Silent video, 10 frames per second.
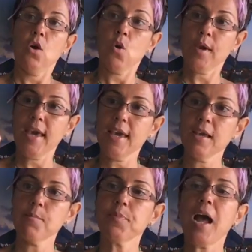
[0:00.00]

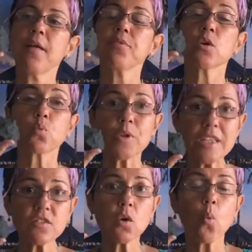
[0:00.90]
okay? And the
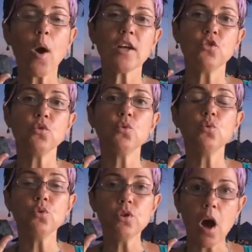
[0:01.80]
reason why you
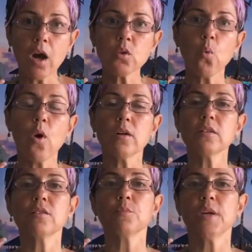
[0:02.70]
do not
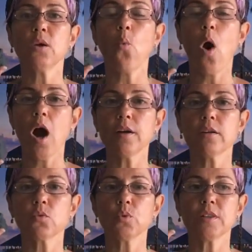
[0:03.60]
want to make
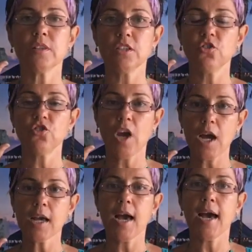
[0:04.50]
water with this
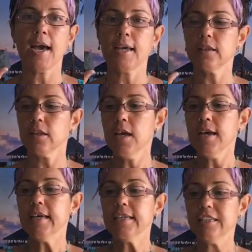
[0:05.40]
shungite
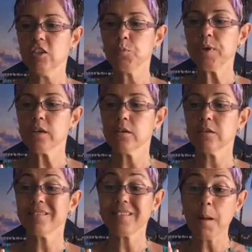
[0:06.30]
is
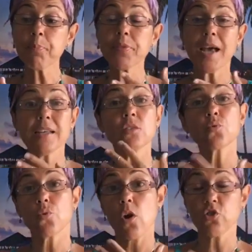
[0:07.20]
because sometimes
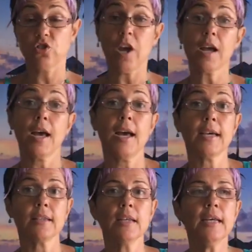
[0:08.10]
raw
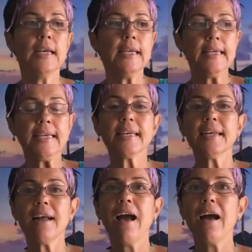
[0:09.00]
shungite, it
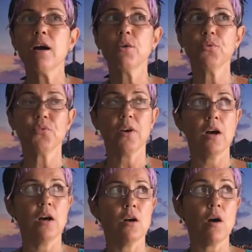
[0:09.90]
can have
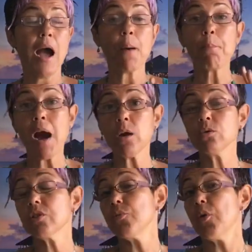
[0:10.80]

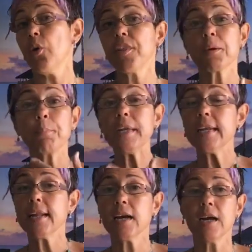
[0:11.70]
amounts of other
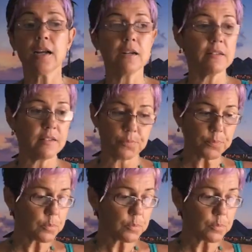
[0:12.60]
minerals